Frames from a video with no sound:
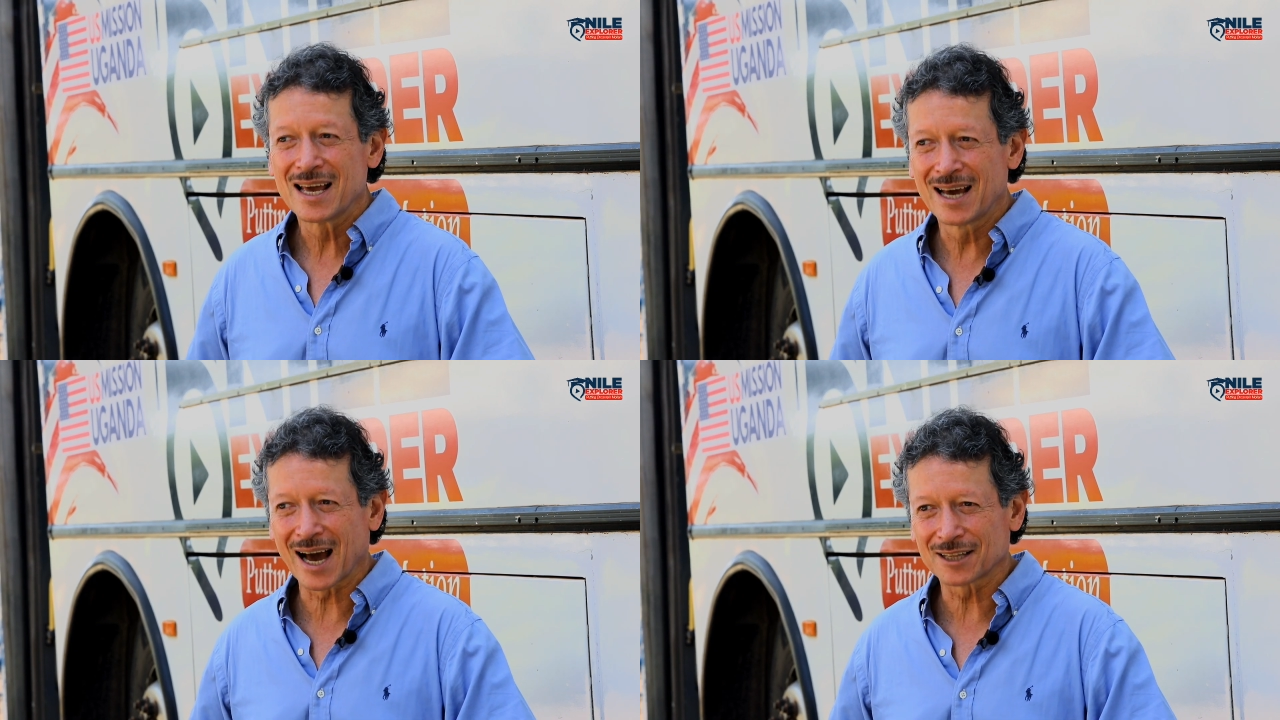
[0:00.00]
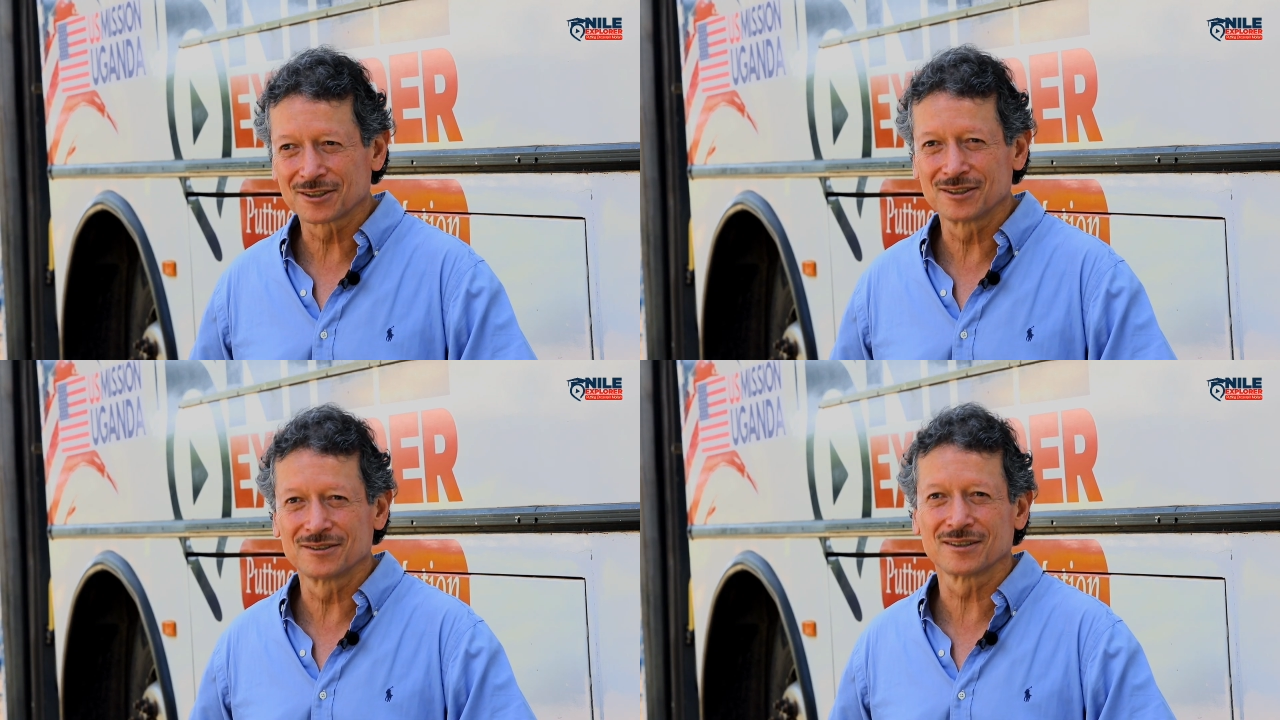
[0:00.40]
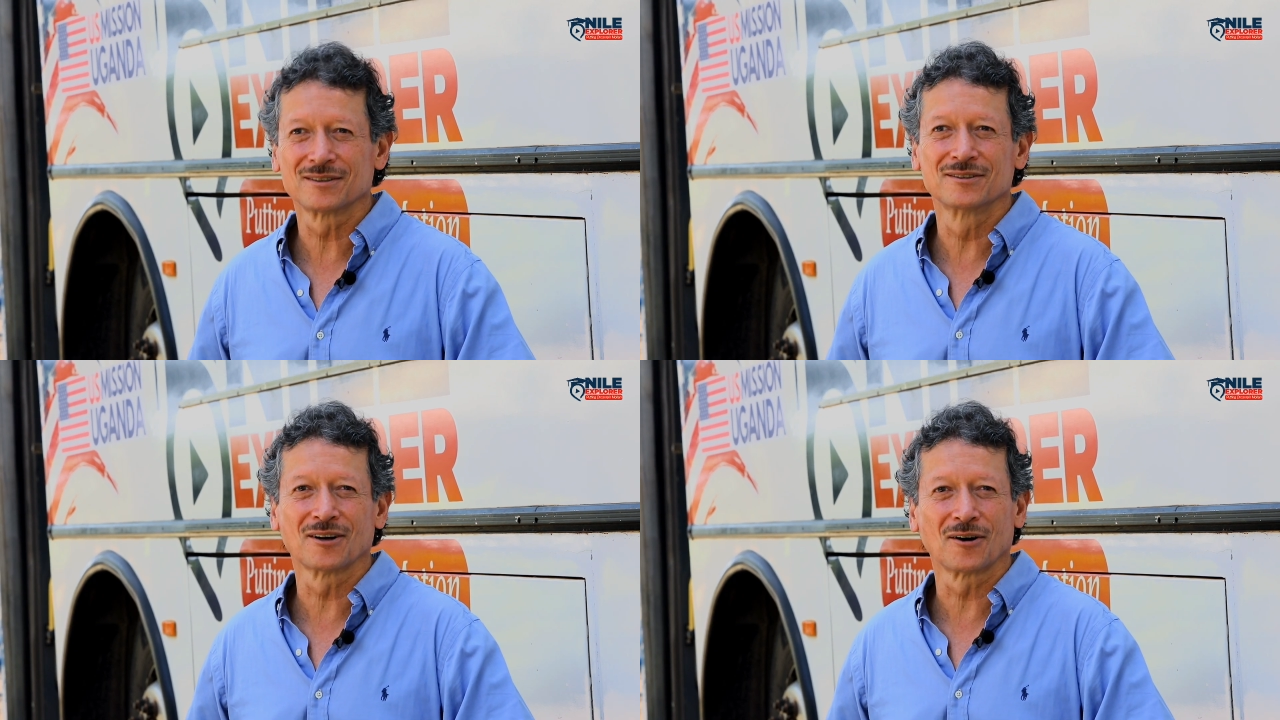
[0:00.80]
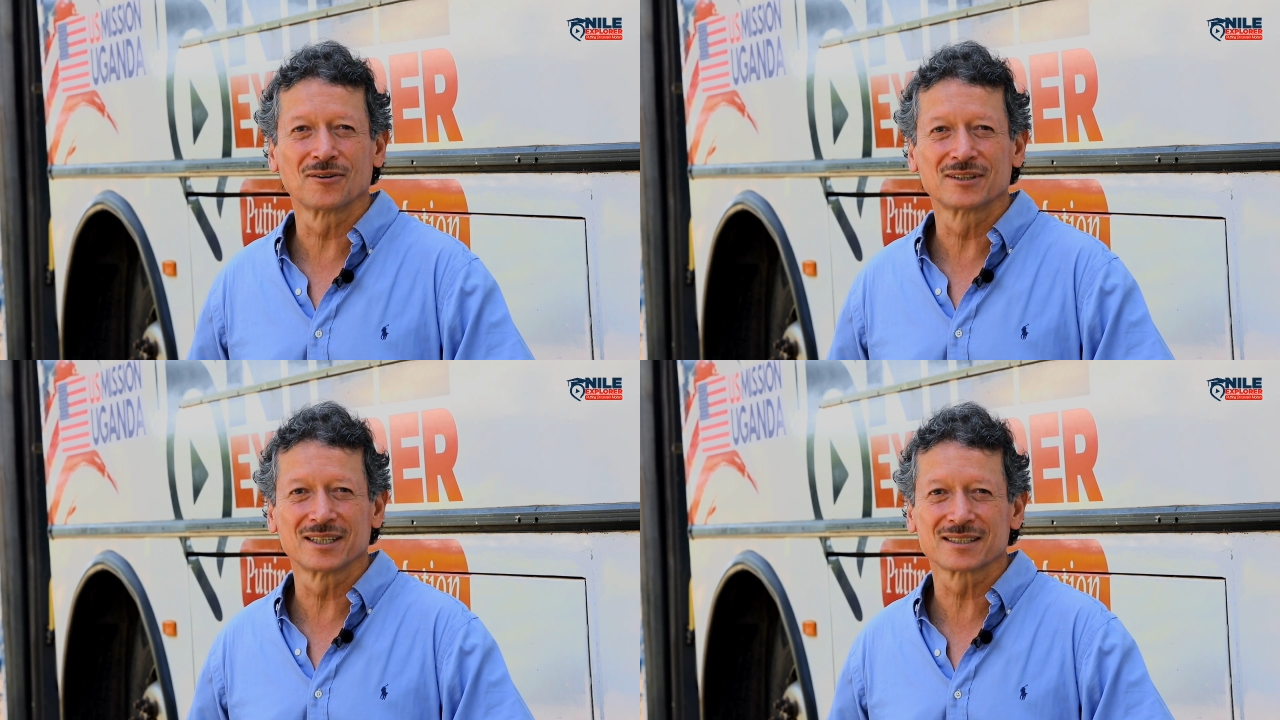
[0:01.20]
got to know,
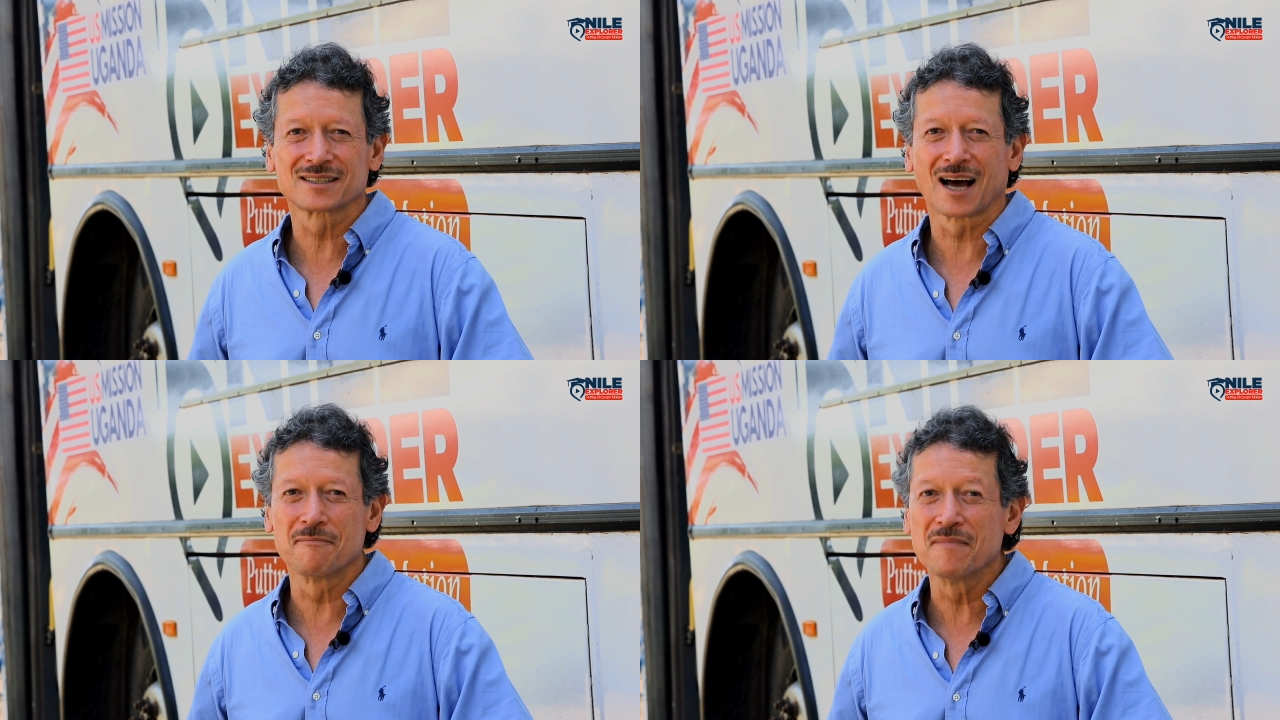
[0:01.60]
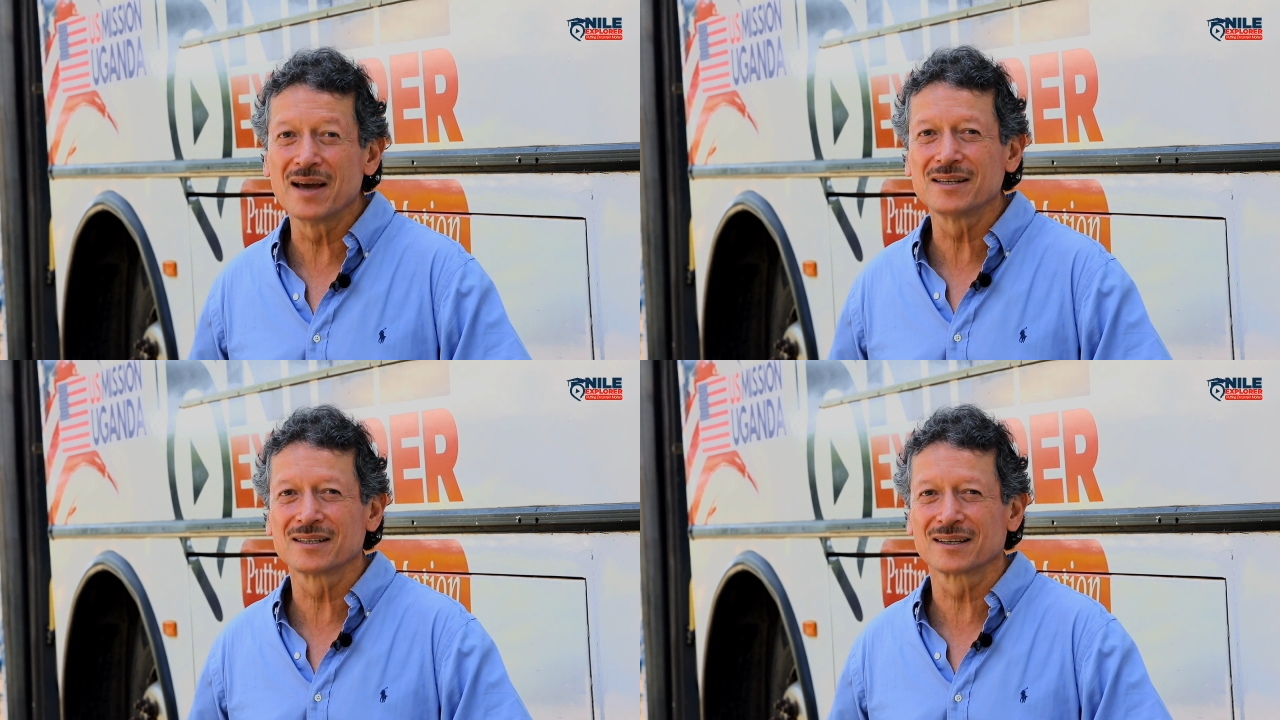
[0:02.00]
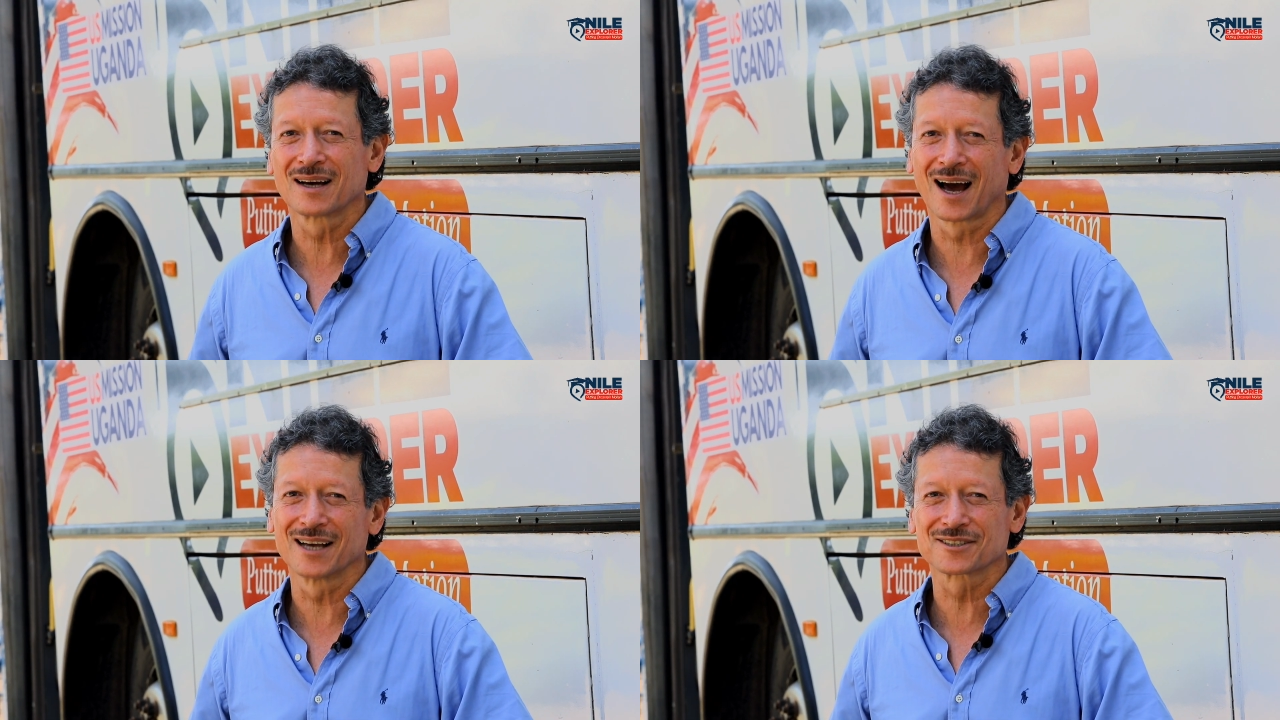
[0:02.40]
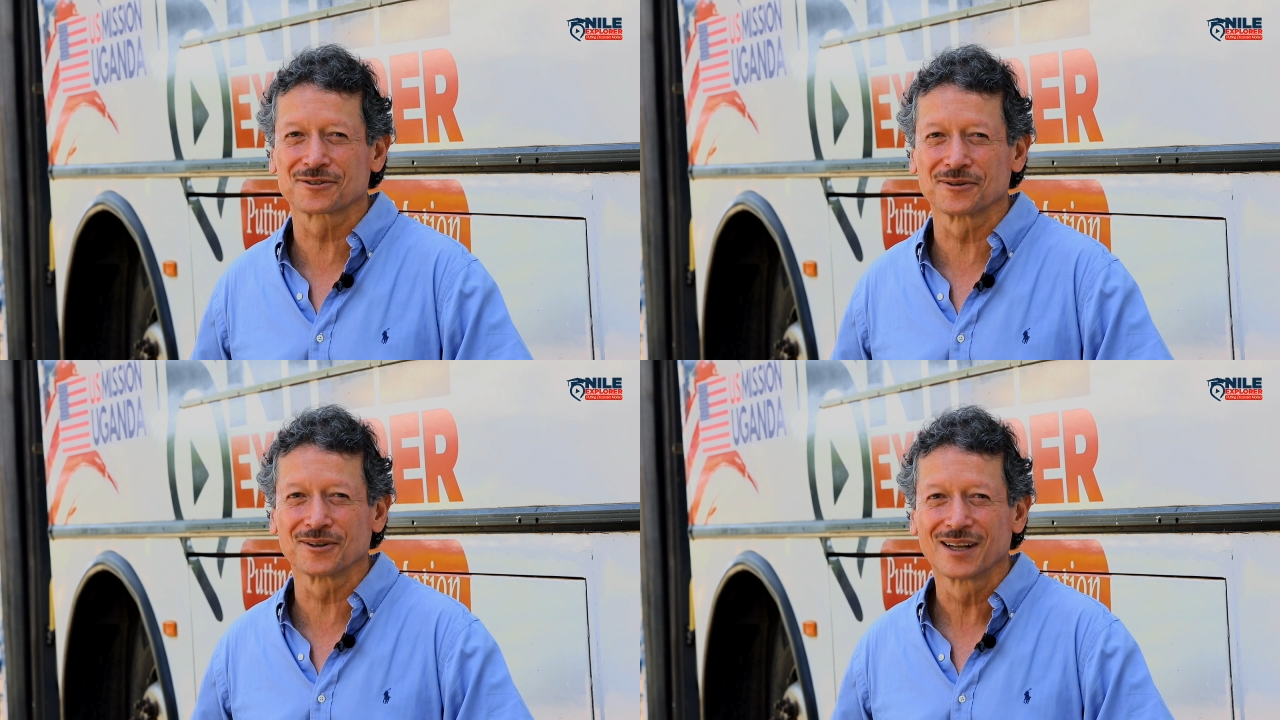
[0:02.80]
know this amazing high
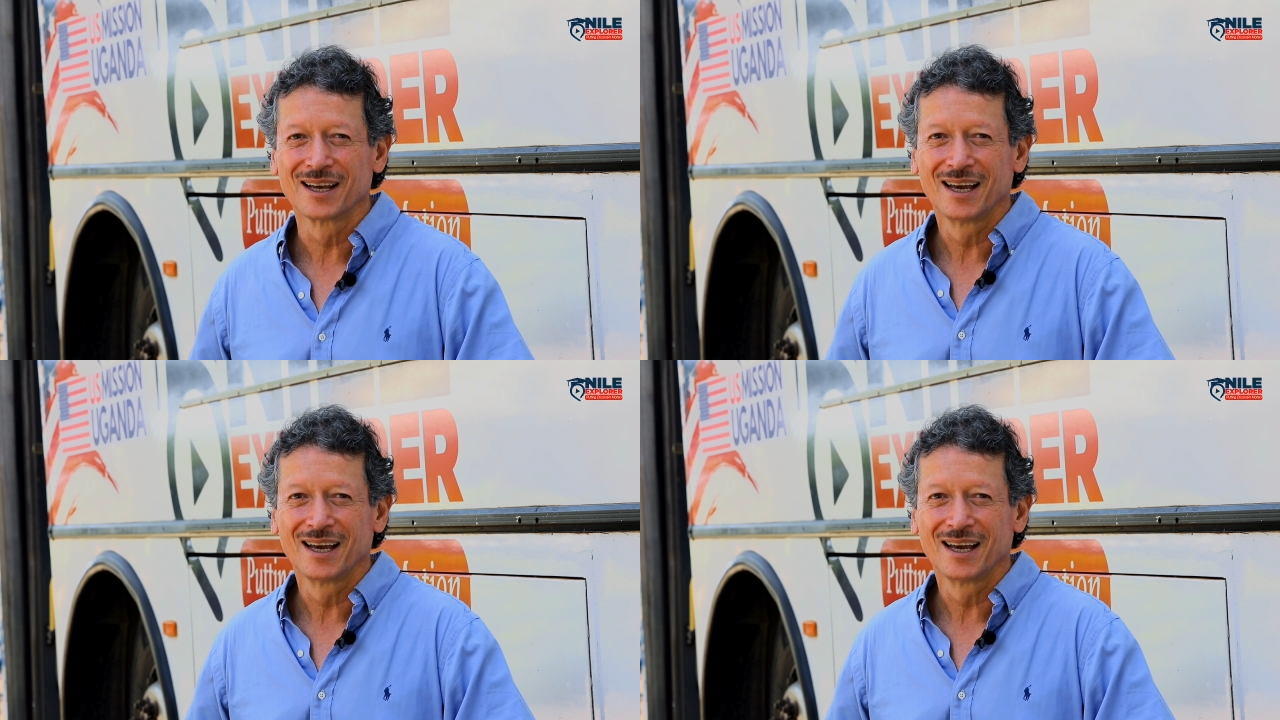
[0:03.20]
school,